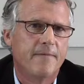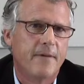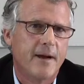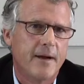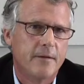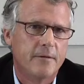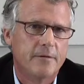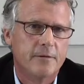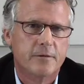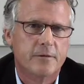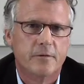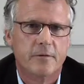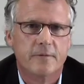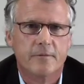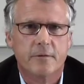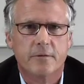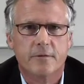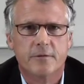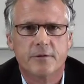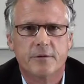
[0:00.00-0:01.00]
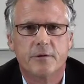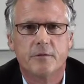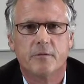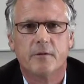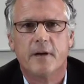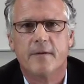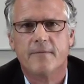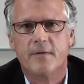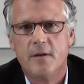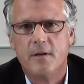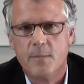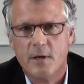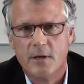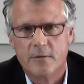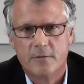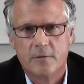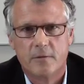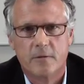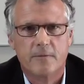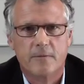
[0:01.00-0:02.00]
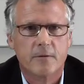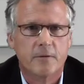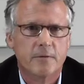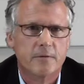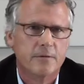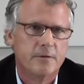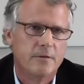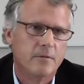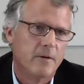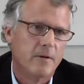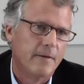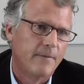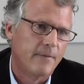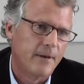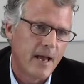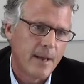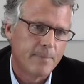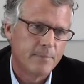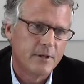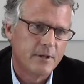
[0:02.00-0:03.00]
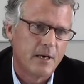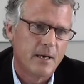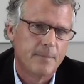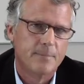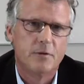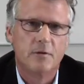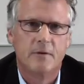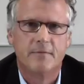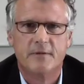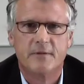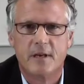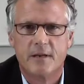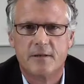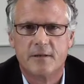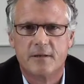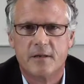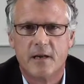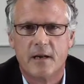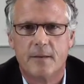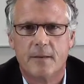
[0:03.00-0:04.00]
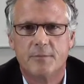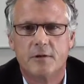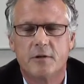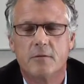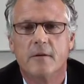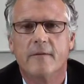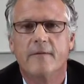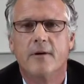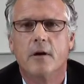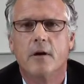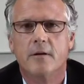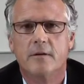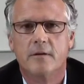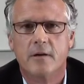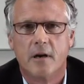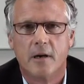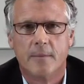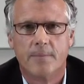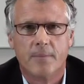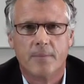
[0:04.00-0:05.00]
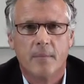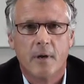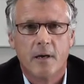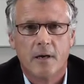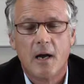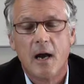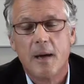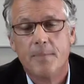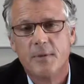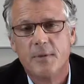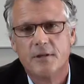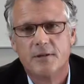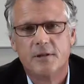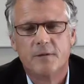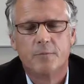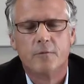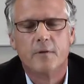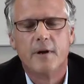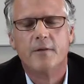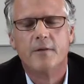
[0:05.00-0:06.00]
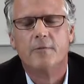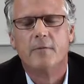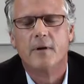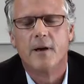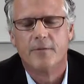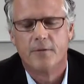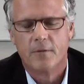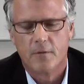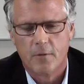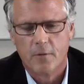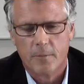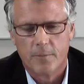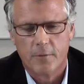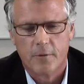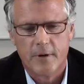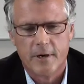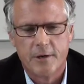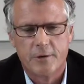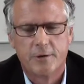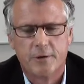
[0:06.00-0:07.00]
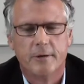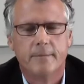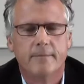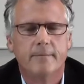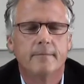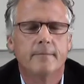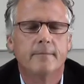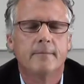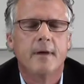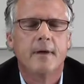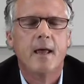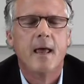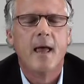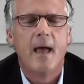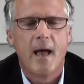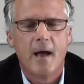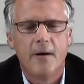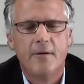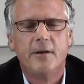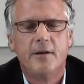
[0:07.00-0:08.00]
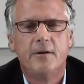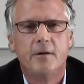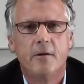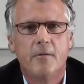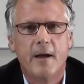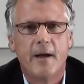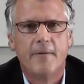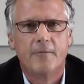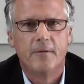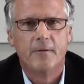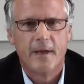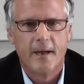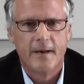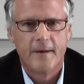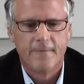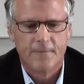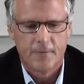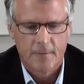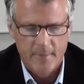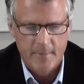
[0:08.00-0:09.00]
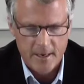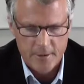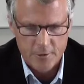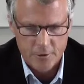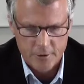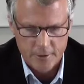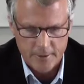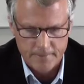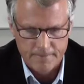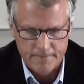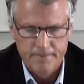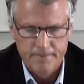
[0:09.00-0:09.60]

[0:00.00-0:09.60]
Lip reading: file servers, you'll have email servers, you'll have laptops, you'll have desktops, you'll have hard copies spread throughout the corporation. How do you go after that information?